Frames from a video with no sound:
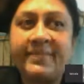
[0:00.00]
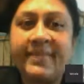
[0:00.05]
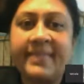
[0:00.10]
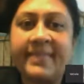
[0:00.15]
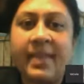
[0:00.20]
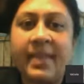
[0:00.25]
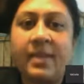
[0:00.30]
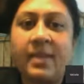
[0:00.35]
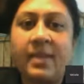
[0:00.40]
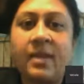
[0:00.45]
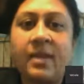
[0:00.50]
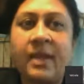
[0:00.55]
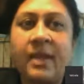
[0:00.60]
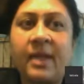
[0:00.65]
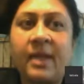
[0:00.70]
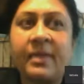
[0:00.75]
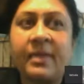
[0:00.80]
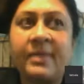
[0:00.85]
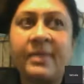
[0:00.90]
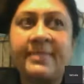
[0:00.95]
sell
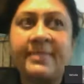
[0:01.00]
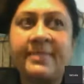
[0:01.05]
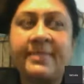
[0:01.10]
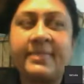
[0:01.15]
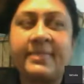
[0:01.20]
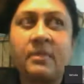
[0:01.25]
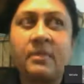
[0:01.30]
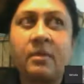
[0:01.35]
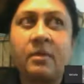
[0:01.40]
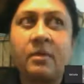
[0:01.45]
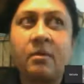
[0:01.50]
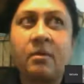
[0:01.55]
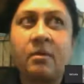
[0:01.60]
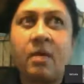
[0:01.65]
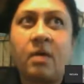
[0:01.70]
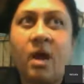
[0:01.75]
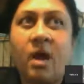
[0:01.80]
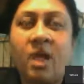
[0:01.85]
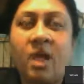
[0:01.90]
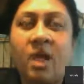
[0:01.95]
at least
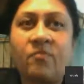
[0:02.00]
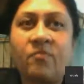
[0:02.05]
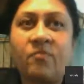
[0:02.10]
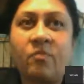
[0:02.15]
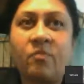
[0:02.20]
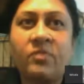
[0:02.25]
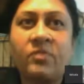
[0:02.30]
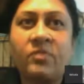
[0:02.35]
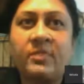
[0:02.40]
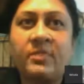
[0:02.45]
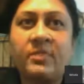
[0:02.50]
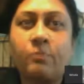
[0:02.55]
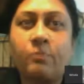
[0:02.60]
half of his